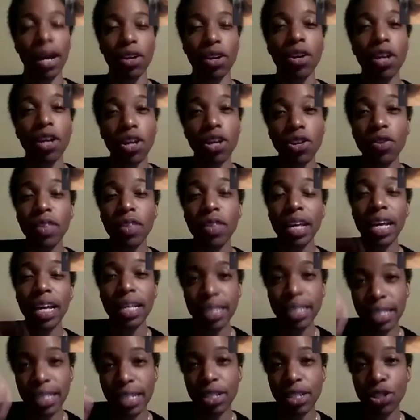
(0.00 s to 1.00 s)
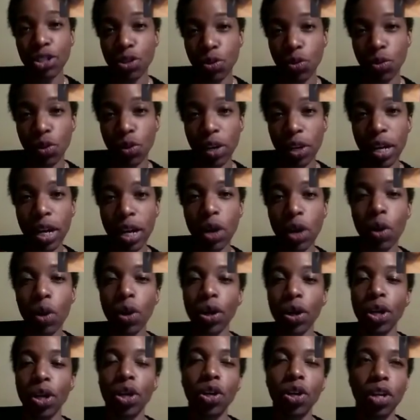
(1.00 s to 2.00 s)
you could do the Insta story
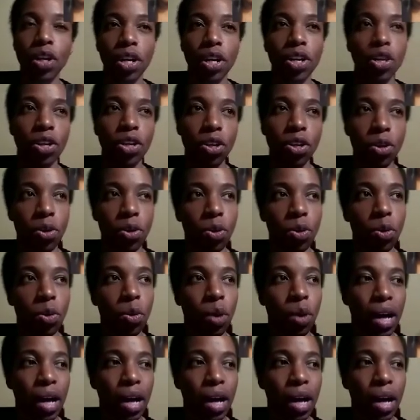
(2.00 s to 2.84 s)
or you can do